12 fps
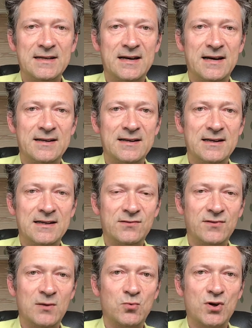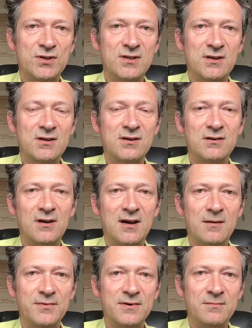And I literally watched it curl
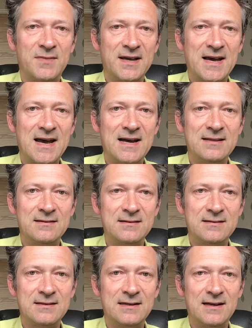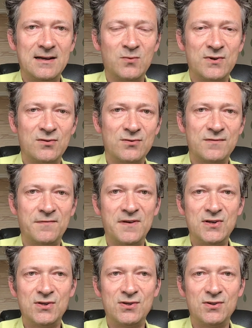up in my hand like one of those
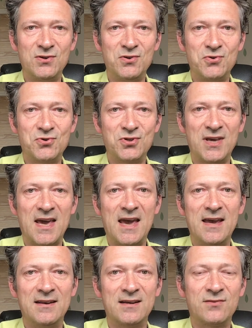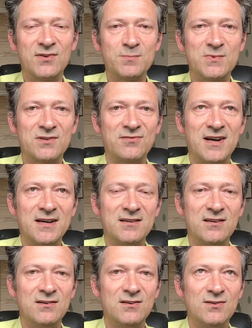fish that you used to get in a Christmas
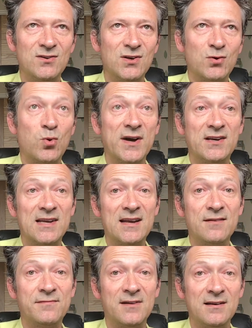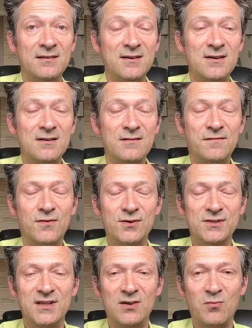cracker, quite terrifying.
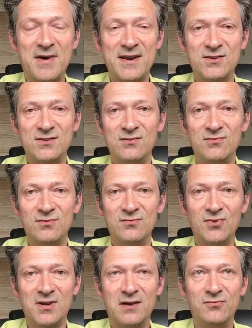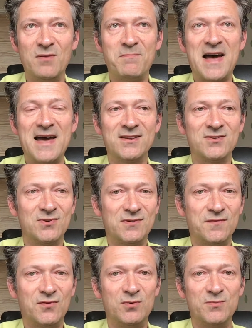Fortunately, we managed to recover it back to its
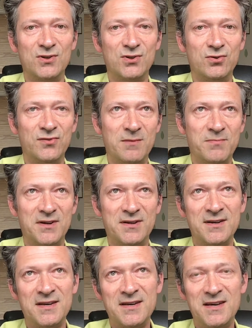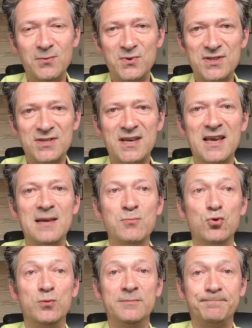former glory, but it was a scary
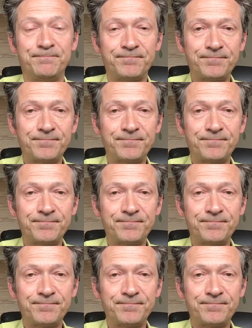moment.